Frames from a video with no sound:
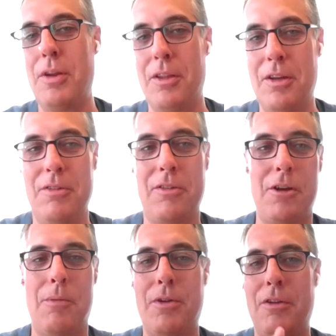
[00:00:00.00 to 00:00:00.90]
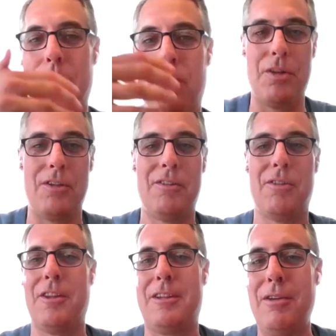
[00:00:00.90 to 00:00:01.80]
The Nielsen company is that does all
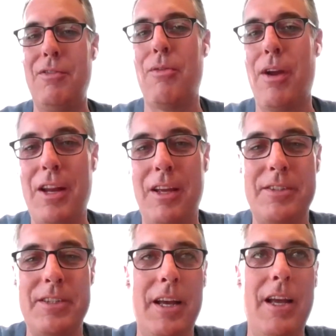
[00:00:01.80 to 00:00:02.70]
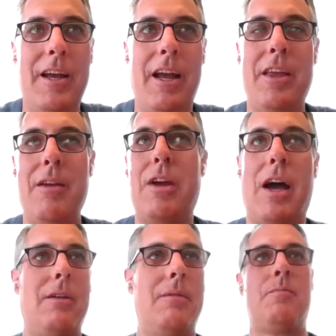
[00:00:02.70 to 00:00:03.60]
the TV ratings, and they've
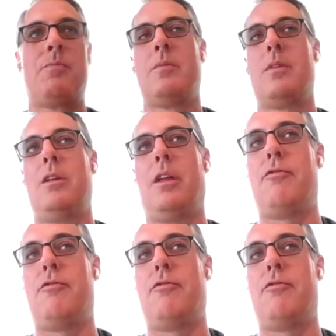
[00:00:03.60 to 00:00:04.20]
got like